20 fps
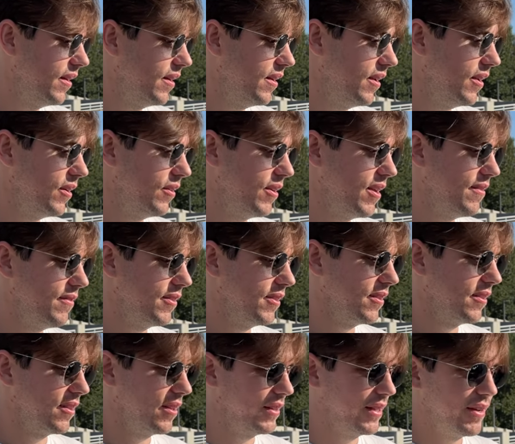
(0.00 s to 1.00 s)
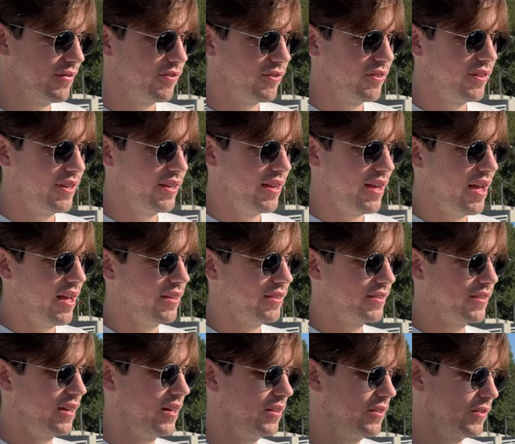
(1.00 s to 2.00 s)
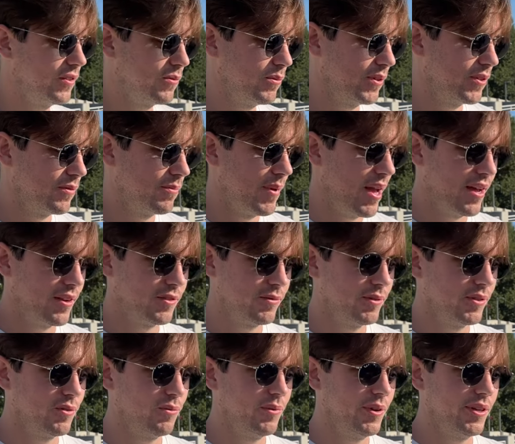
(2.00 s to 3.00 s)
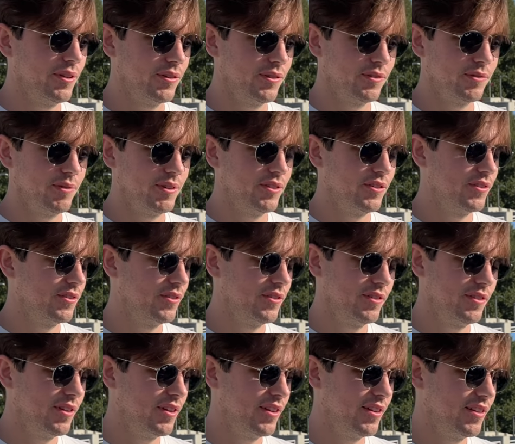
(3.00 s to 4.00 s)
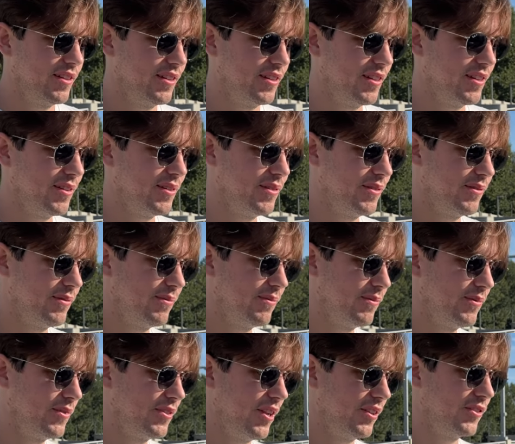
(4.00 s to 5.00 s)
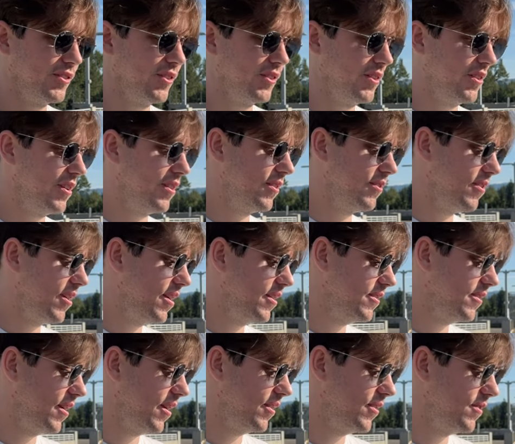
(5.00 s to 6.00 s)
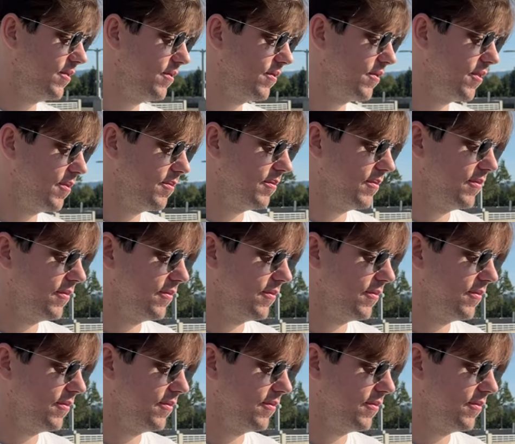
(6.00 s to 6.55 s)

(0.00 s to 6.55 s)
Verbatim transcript: you know, even the livery has colors which match with the wheels, which uh, such a, a great touch from,